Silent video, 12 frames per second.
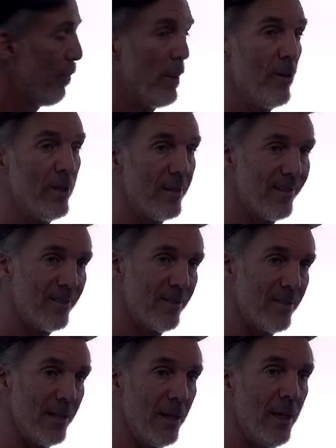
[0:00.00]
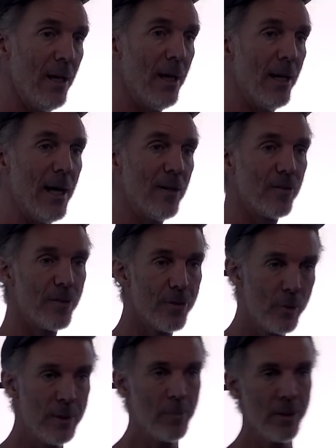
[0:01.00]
of periodicity. It has 3